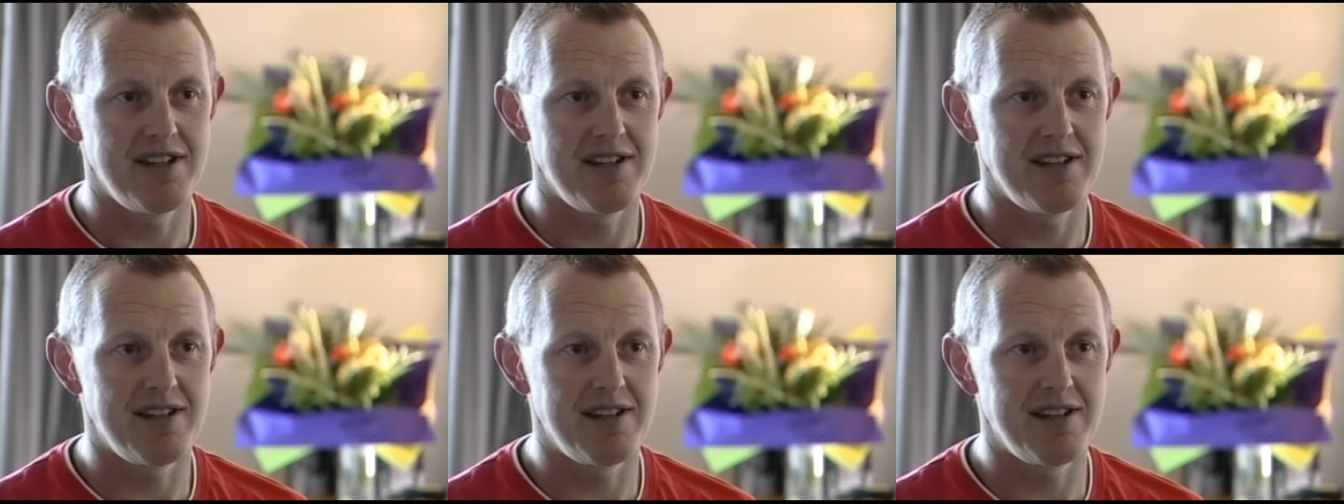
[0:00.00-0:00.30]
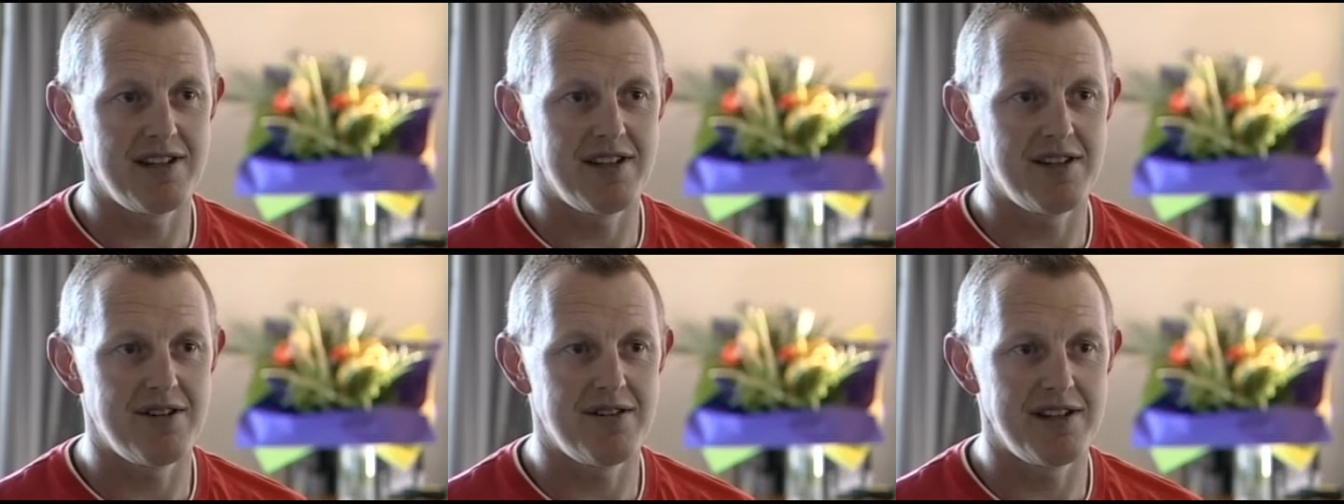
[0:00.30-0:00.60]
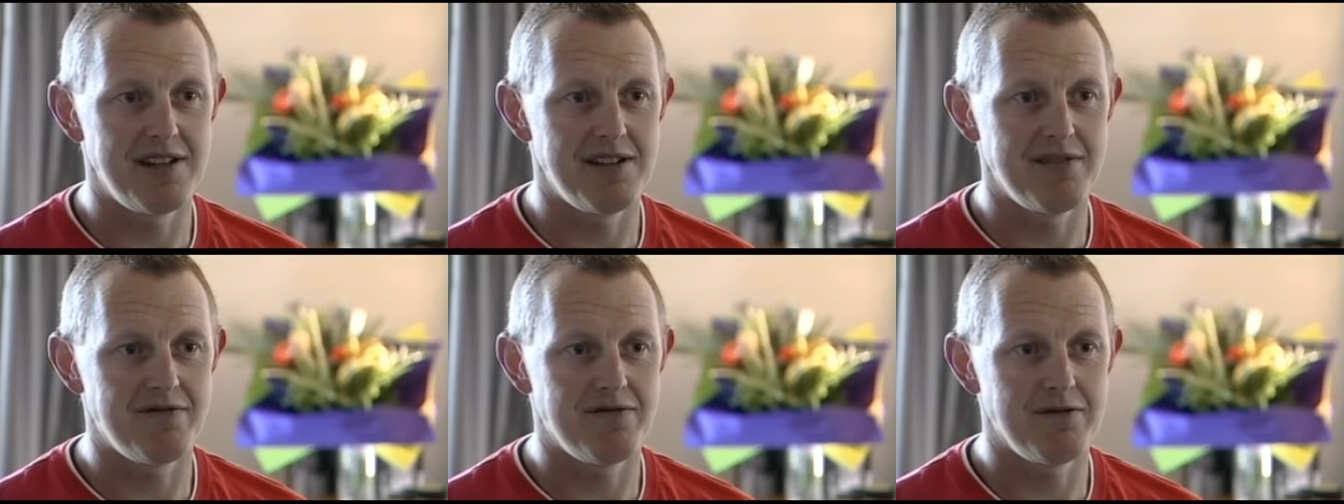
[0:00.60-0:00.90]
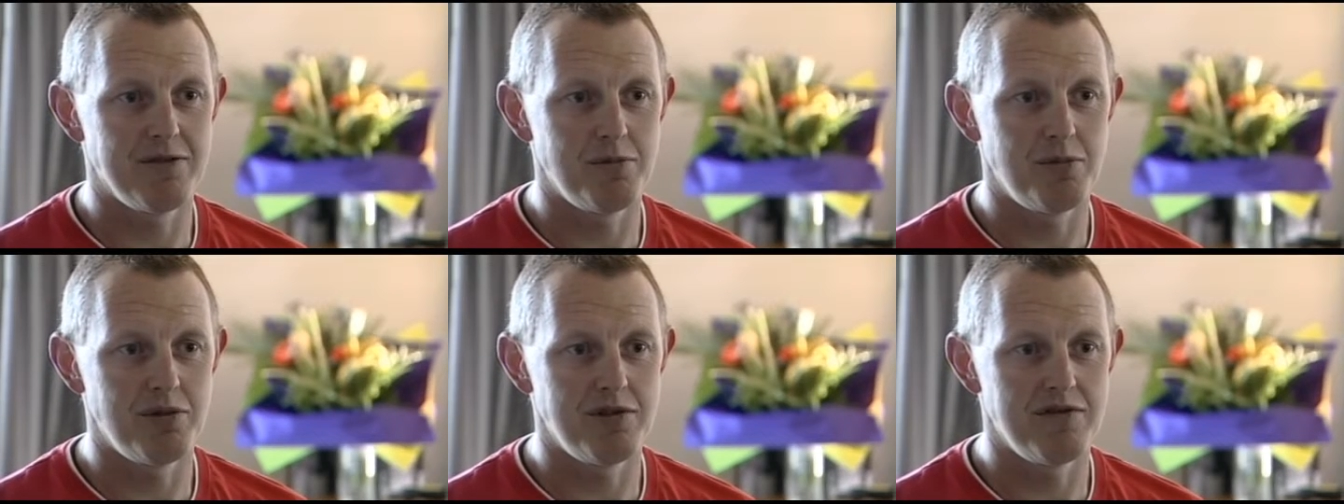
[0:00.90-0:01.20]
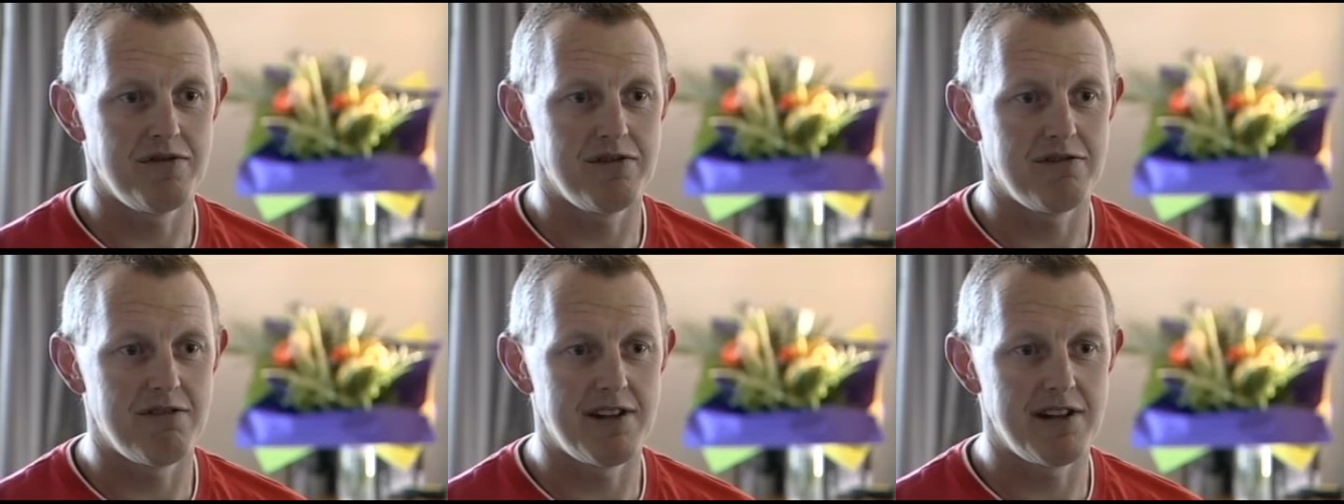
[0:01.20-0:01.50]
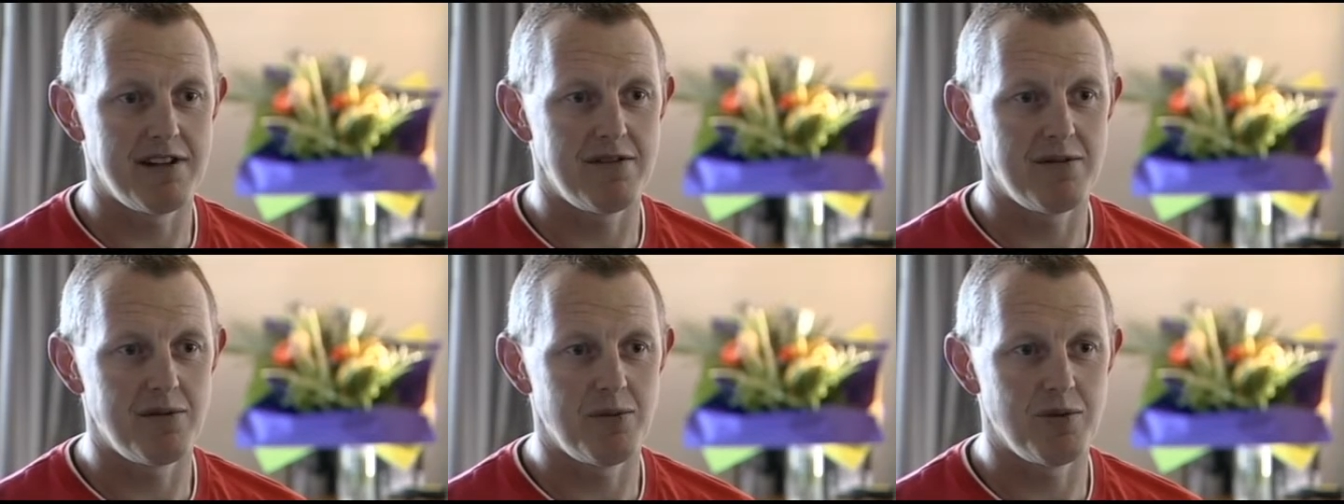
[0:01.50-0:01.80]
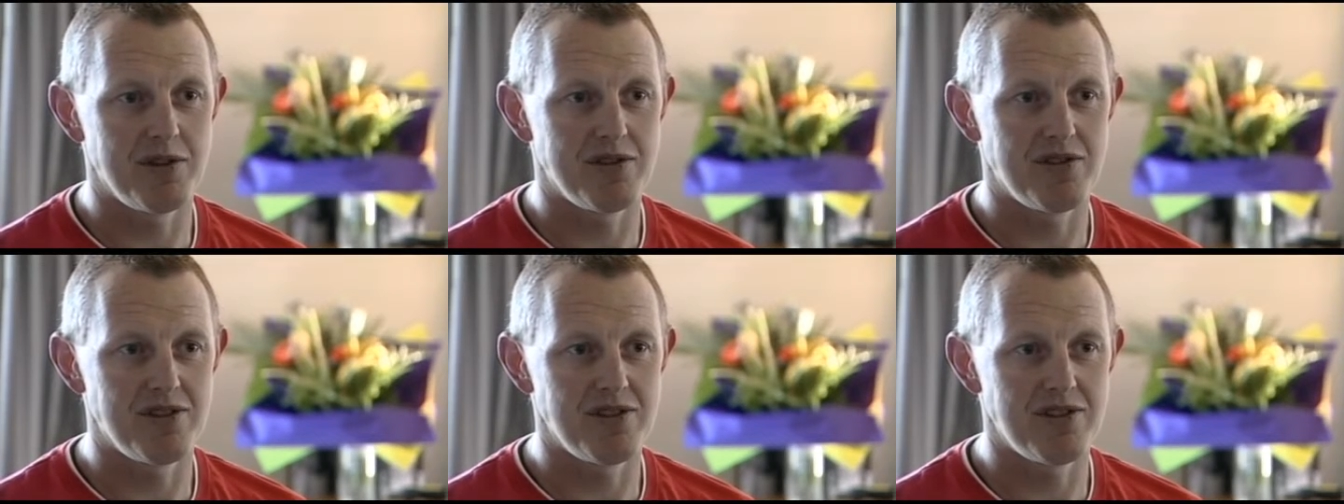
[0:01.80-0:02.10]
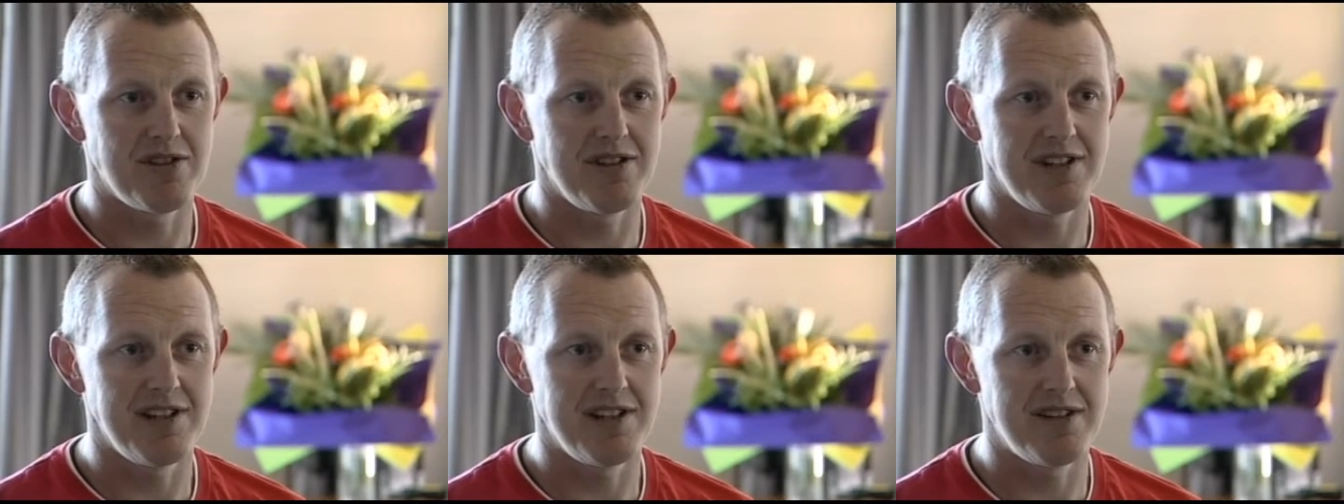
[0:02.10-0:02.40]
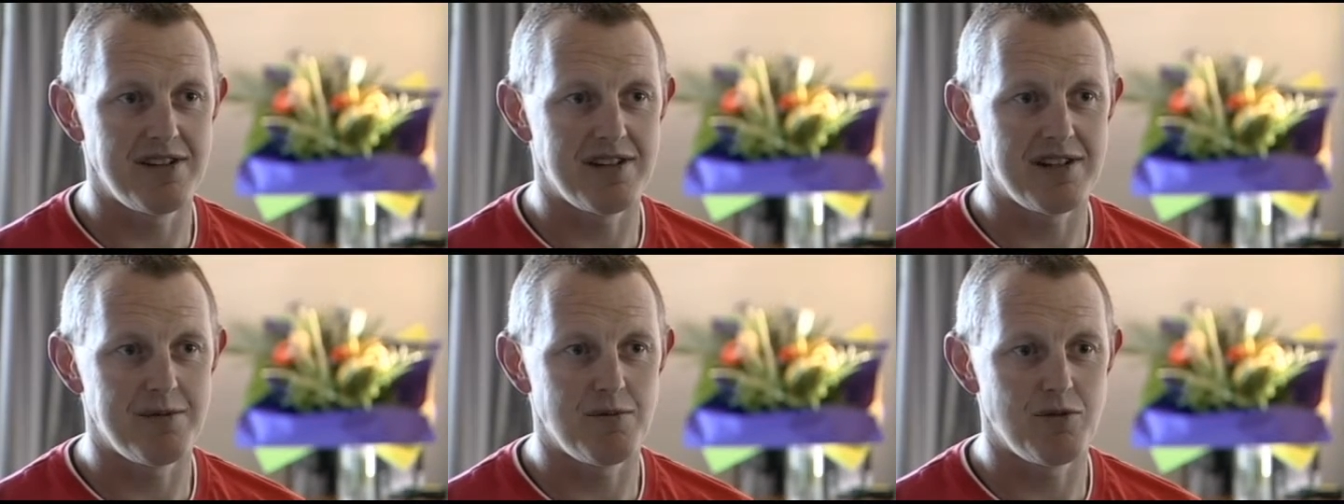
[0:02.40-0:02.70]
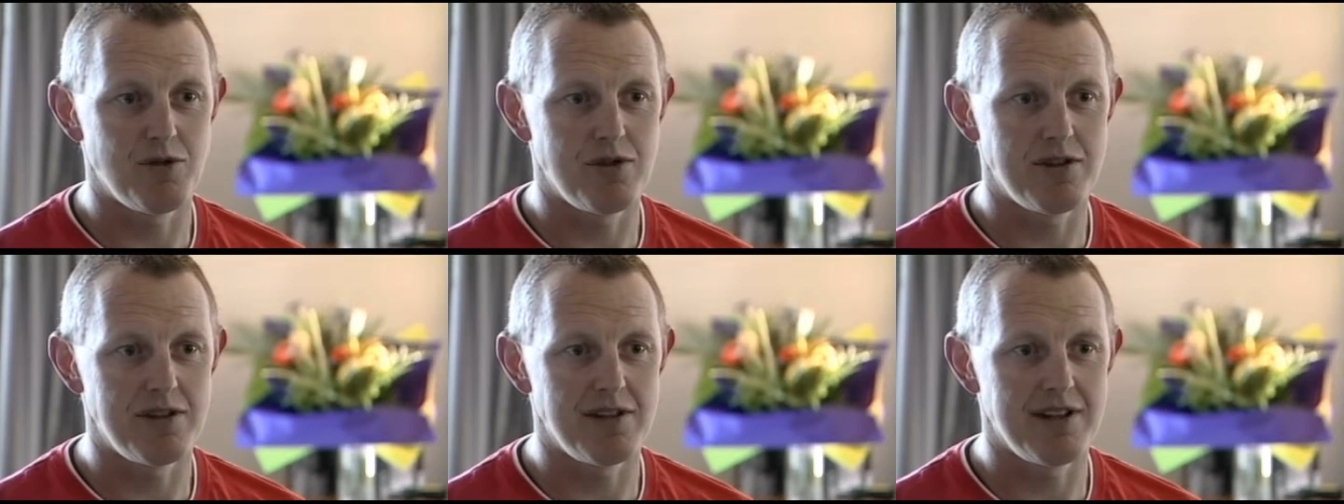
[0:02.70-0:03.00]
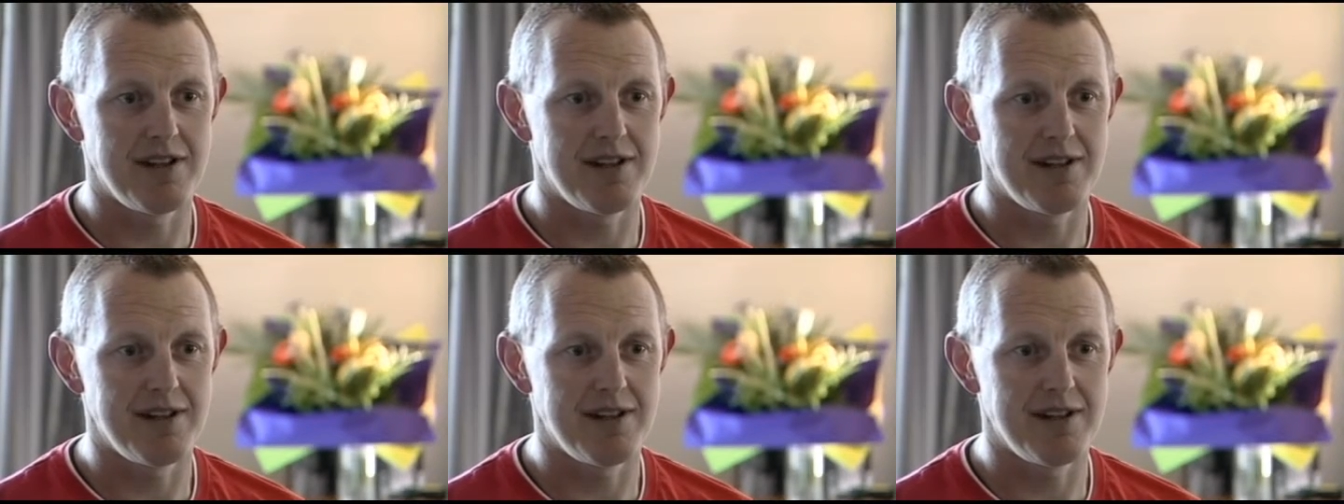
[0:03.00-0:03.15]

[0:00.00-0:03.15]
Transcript: and going out for a bit of a run once this leg's come right.